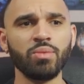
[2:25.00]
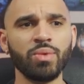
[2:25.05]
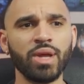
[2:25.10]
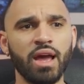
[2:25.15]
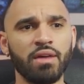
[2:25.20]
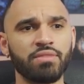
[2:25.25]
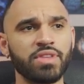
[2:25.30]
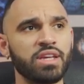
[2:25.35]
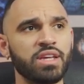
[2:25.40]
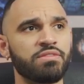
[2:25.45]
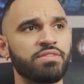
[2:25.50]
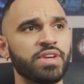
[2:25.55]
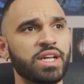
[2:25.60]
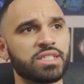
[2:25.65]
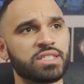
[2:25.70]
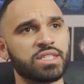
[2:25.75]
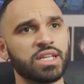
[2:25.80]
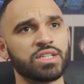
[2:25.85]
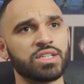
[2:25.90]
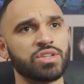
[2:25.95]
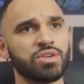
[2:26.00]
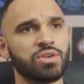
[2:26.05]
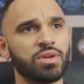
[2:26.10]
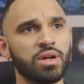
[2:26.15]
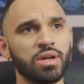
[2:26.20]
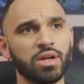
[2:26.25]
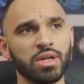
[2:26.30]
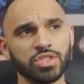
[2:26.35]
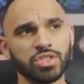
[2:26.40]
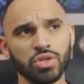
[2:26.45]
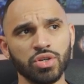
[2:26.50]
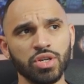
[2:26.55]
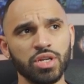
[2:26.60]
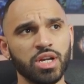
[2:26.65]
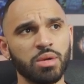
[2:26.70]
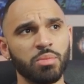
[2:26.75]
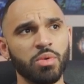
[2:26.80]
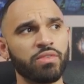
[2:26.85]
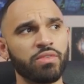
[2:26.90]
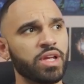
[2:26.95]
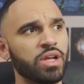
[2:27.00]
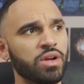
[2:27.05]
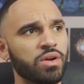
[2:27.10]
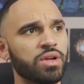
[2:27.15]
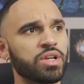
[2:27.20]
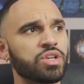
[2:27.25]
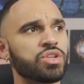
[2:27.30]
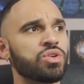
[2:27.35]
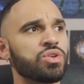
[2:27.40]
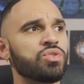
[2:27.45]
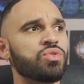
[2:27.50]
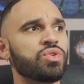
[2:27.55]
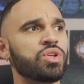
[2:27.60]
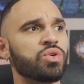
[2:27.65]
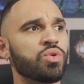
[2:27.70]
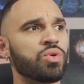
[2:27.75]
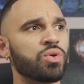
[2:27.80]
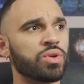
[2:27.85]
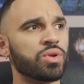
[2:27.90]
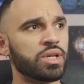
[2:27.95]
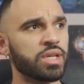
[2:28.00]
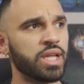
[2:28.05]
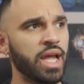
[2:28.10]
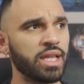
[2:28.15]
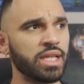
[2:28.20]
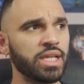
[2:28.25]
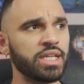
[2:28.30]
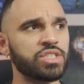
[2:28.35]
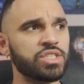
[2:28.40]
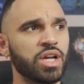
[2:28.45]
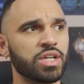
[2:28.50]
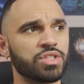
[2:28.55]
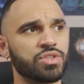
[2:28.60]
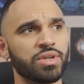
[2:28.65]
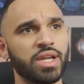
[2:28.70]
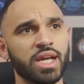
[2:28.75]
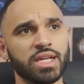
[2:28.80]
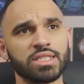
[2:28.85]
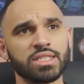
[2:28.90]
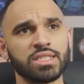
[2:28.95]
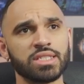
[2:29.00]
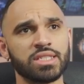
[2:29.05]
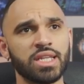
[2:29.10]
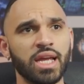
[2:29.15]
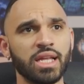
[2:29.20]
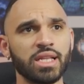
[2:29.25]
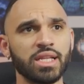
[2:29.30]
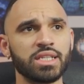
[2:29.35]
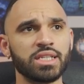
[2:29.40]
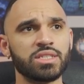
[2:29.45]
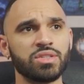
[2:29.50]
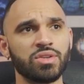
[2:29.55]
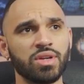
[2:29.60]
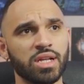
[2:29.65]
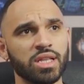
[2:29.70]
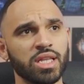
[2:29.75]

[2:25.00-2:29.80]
we have the event center. So you can come over here and do your dailies. You got your Nexus dailies. You can